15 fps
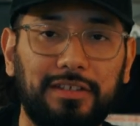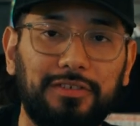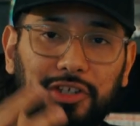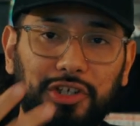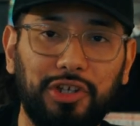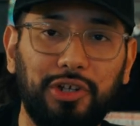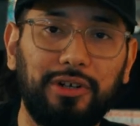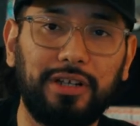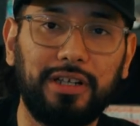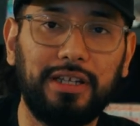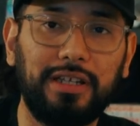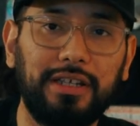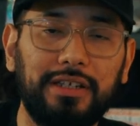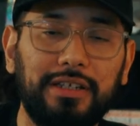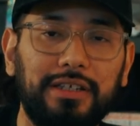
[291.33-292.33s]
of
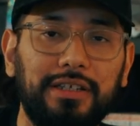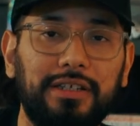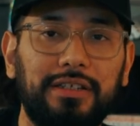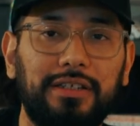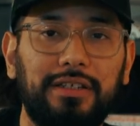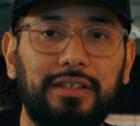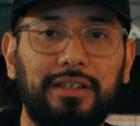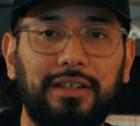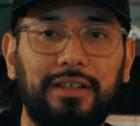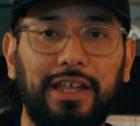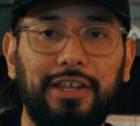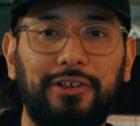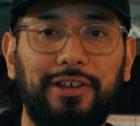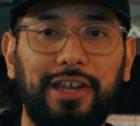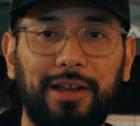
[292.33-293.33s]
security that
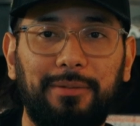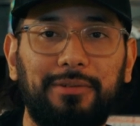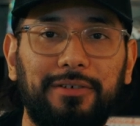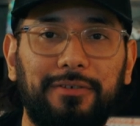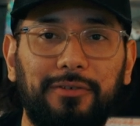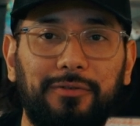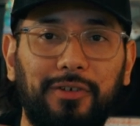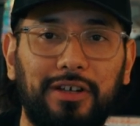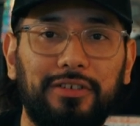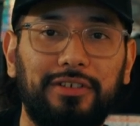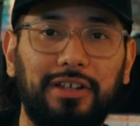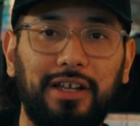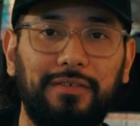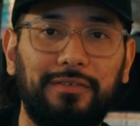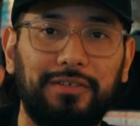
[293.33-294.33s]
your camera, if it falls
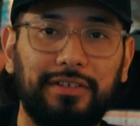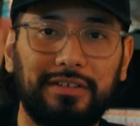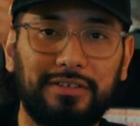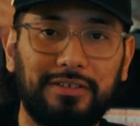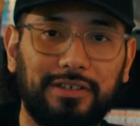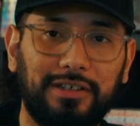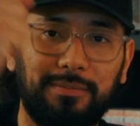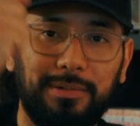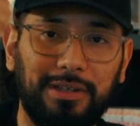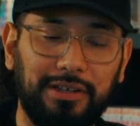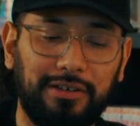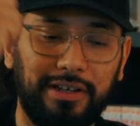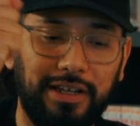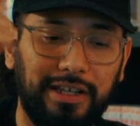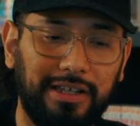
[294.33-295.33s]
off, it's still gonna be in
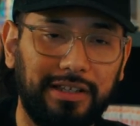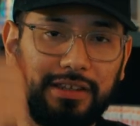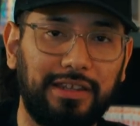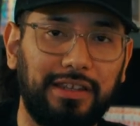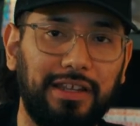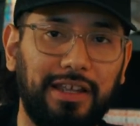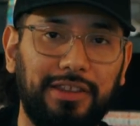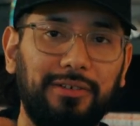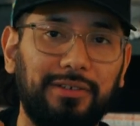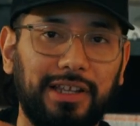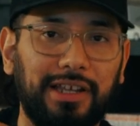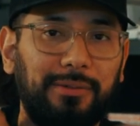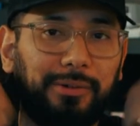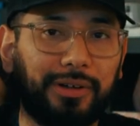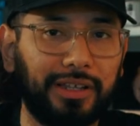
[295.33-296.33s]
your hand. I don't
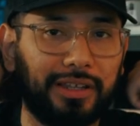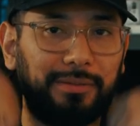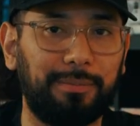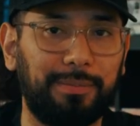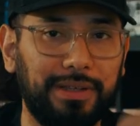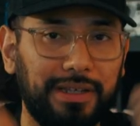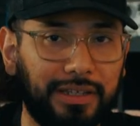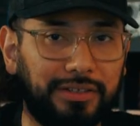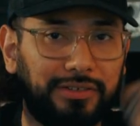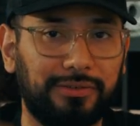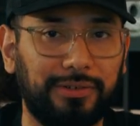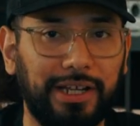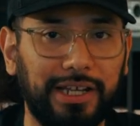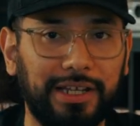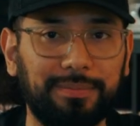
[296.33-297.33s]
like wearing the big
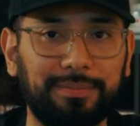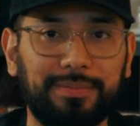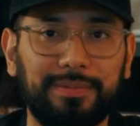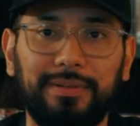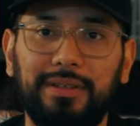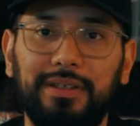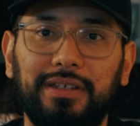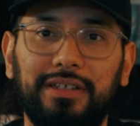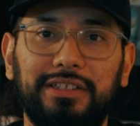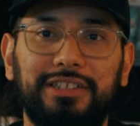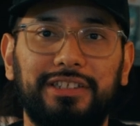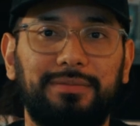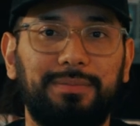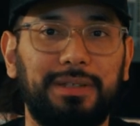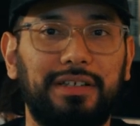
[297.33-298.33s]
strap,
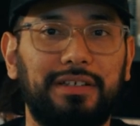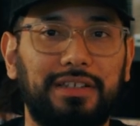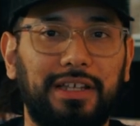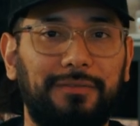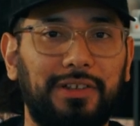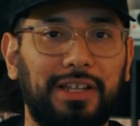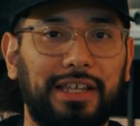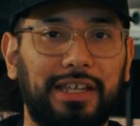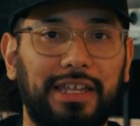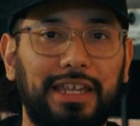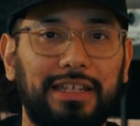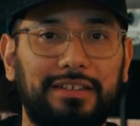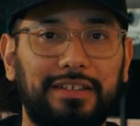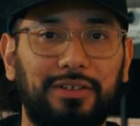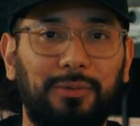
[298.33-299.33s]
just because I feel like it
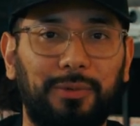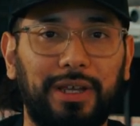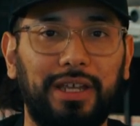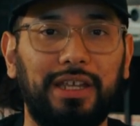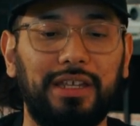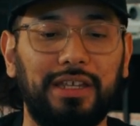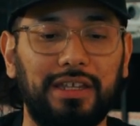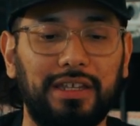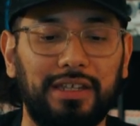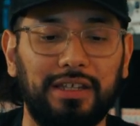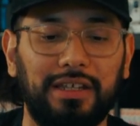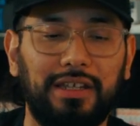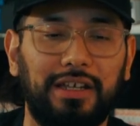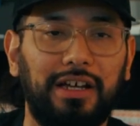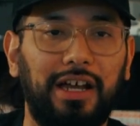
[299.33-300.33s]
gets in the way.
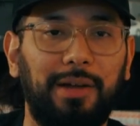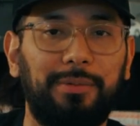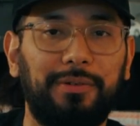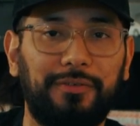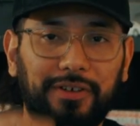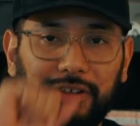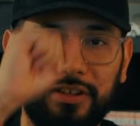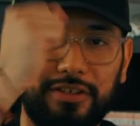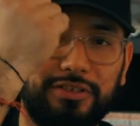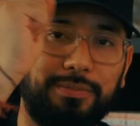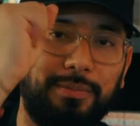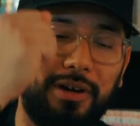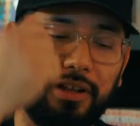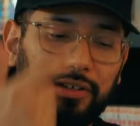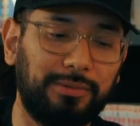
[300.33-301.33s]
I prefer the
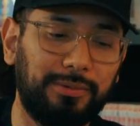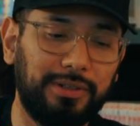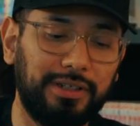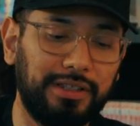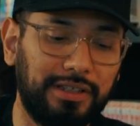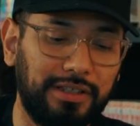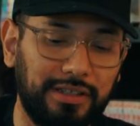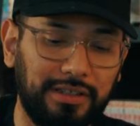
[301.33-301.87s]
smaller one,